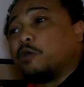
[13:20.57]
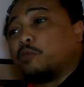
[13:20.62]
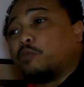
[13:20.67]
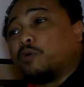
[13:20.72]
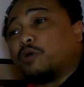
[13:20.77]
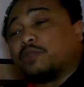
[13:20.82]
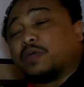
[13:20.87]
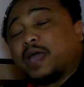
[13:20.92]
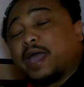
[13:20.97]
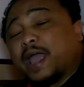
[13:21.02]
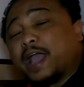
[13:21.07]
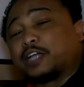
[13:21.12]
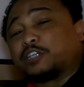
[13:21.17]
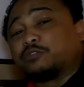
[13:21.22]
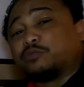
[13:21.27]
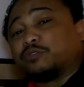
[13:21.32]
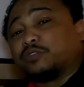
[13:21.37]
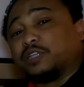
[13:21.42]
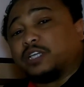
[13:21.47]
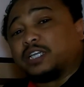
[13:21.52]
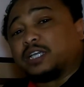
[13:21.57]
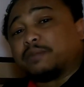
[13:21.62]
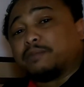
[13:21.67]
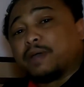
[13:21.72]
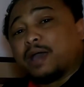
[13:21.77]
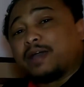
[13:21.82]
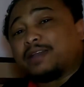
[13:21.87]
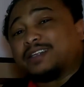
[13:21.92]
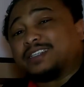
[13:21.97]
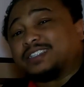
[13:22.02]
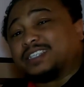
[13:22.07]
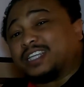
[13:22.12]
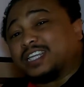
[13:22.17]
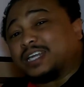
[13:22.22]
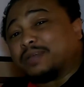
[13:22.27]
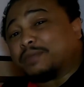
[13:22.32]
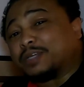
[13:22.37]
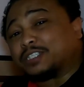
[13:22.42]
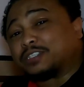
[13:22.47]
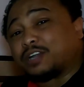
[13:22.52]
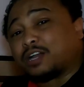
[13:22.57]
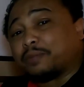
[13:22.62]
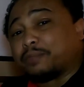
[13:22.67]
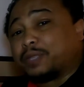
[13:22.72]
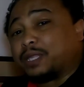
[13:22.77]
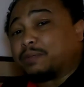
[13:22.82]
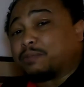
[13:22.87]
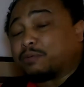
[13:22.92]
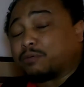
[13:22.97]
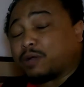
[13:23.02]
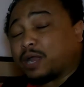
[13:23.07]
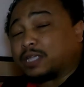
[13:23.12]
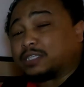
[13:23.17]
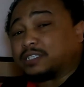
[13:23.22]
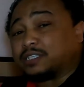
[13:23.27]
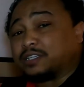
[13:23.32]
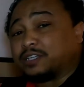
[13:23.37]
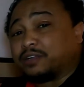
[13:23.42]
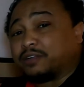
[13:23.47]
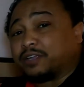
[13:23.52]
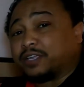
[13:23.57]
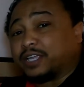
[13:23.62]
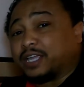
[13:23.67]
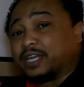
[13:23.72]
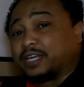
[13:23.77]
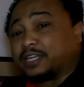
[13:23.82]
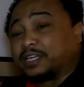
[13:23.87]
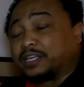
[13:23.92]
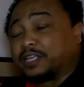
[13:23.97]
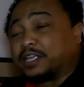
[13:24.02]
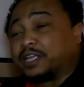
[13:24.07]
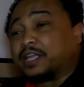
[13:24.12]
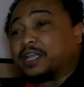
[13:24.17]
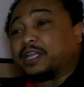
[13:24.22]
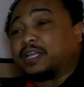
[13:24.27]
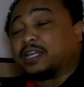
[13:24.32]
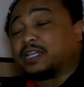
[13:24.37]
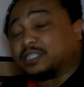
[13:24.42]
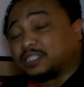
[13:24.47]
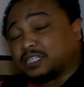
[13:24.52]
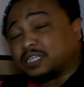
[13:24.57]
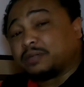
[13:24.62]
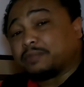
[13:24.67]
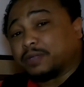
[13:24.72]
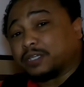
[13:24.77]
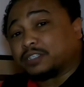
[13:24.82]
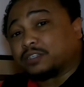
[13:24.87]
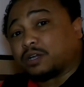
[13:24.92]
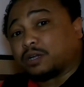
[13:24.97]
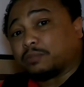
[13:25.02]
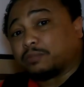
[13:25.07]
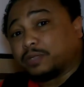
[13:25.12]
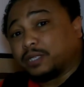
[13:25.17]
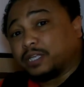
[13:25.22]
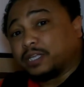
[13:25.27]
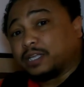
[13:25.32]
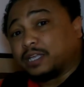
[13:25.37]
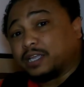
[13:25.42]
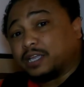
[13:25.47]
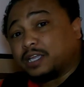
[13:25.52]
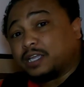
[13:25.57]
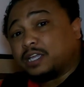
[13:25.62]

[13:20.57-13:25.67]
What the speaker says: Well, the actual thing about it is the MSRP pricing they're getting is MSRP.